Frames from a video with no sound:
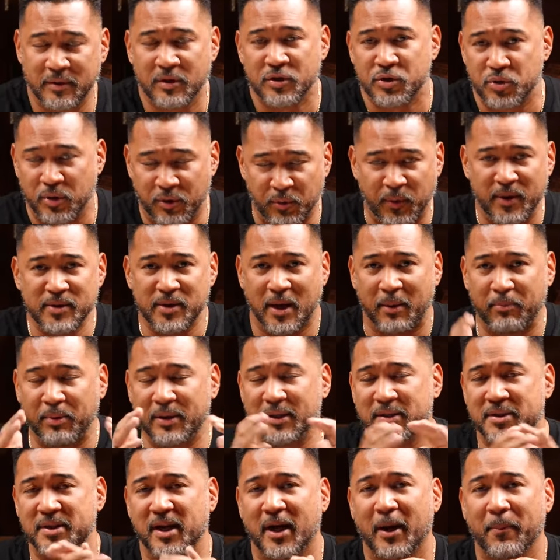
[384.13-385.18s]
So the reason I bring
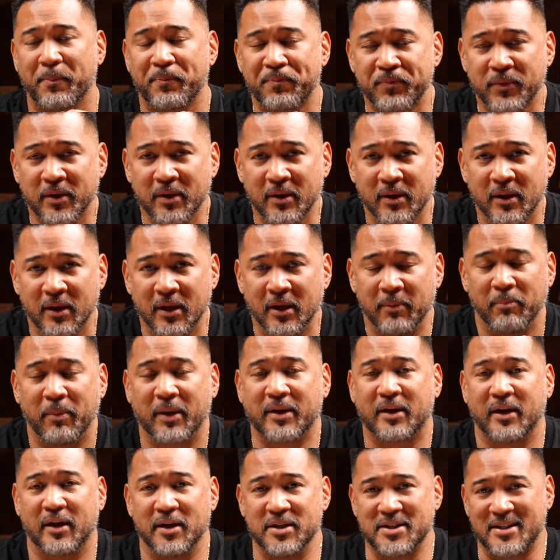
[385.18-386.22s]
this up
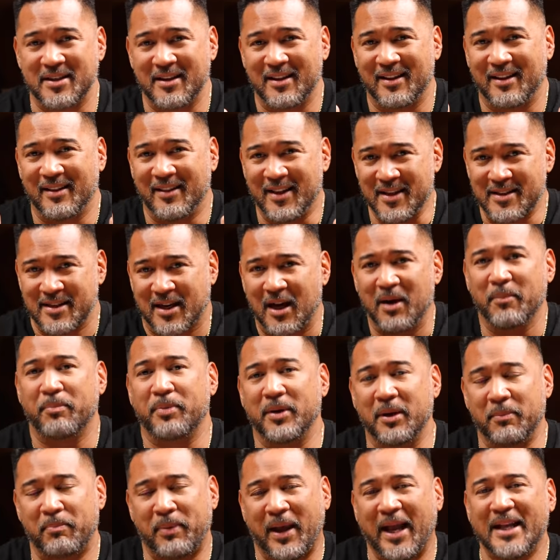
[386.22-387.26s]
because this
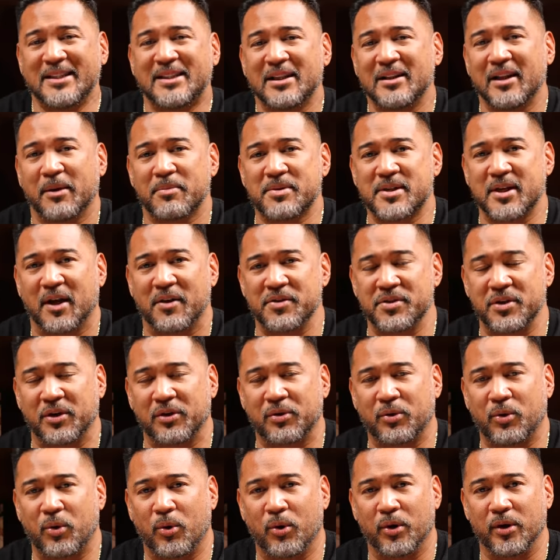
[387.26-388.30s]
company painted themselves in a
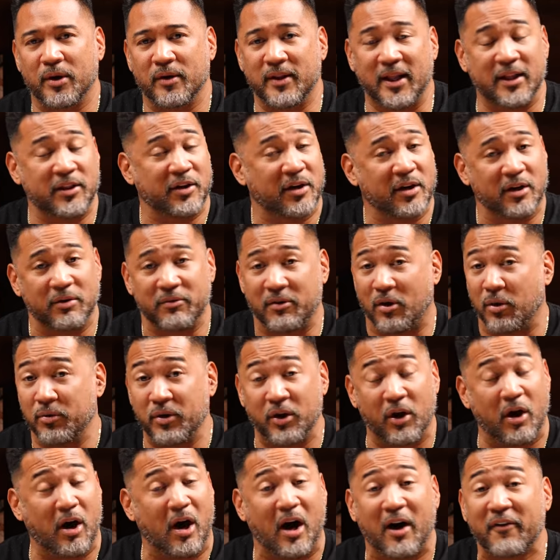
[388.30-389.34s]
corner that they're going to
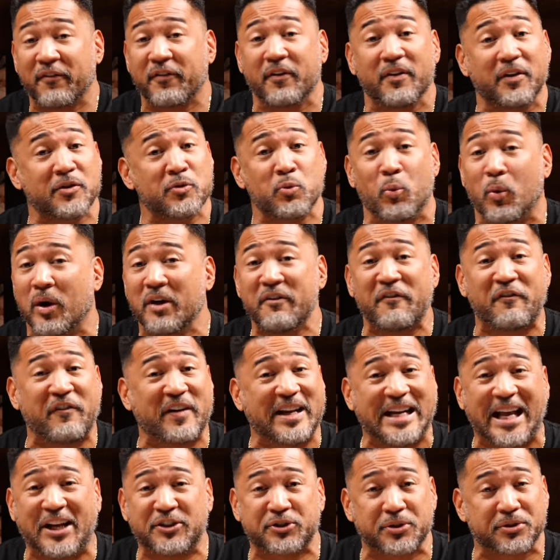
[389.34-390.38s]
only offer this one
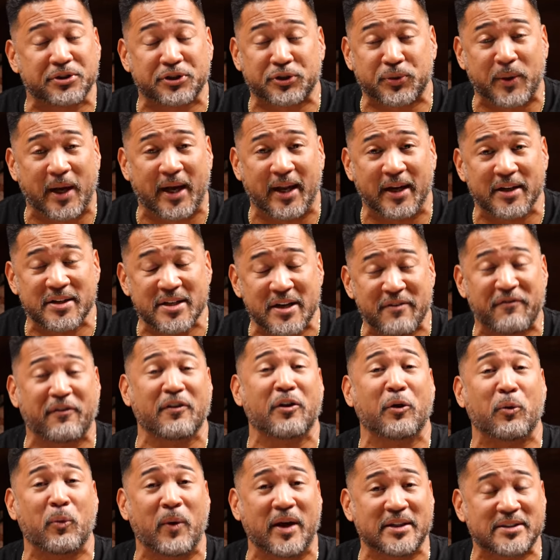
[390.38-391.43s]
financial strategy for
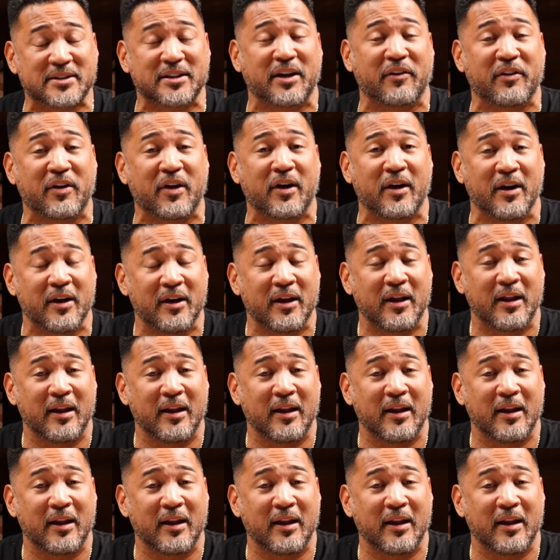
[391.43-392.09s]
the rest of their